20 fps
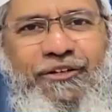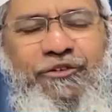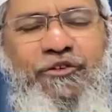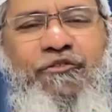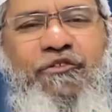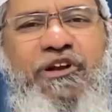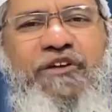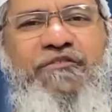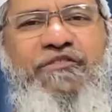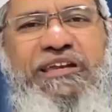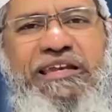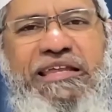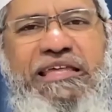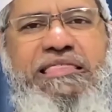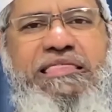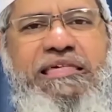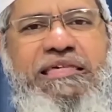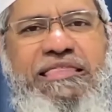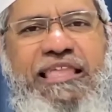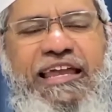So one of the
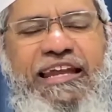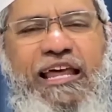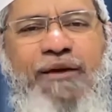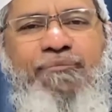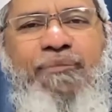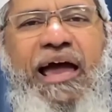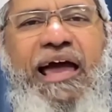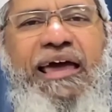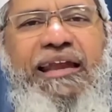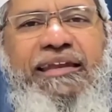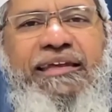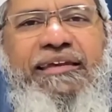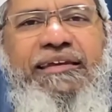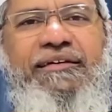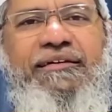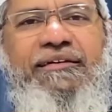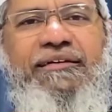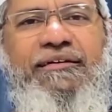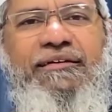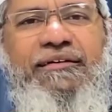reasons that I
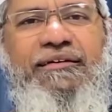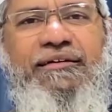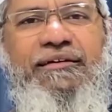married